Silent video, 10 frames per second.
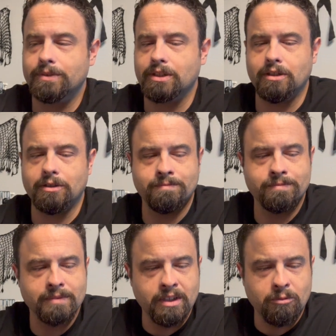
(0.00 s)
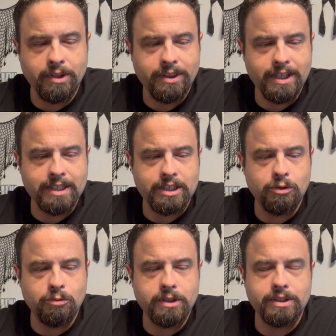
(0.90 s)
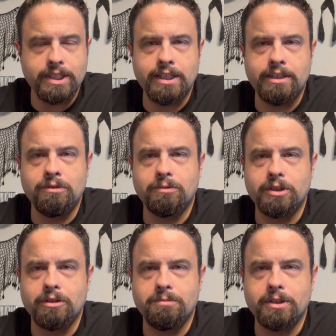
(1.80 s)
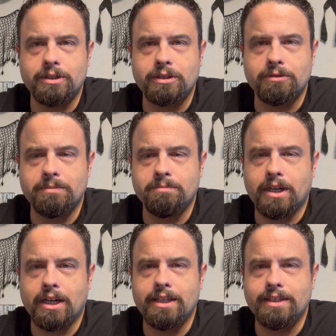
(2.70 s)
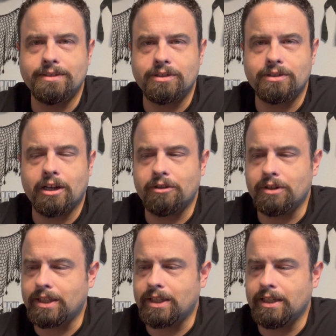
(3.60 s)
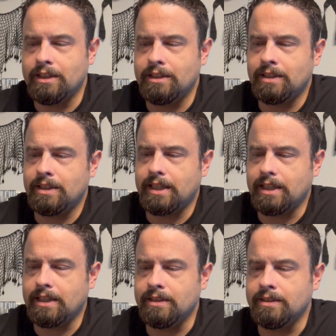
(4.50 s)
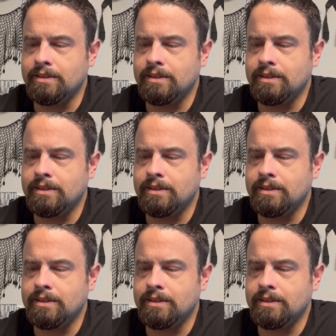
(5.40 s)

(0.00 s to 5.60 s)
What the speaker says: So one thing that you will need when you're building a REM pod is a soldering kit, and